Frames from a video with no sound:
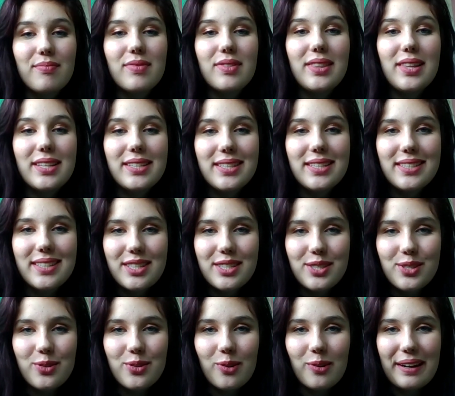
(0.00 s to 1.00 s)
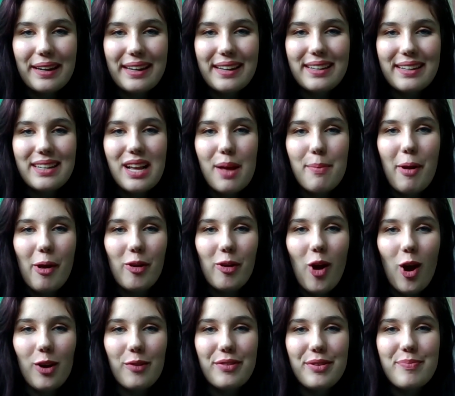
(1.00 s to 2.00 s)
This is a story about
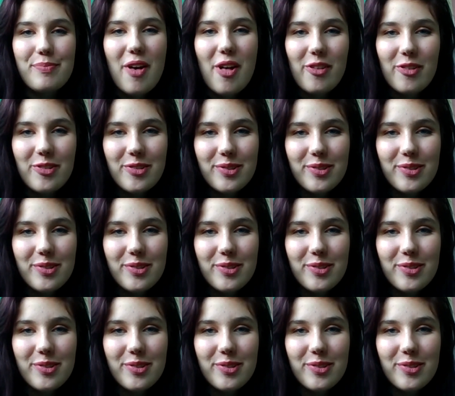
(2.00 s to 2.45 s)
Harvey Milk.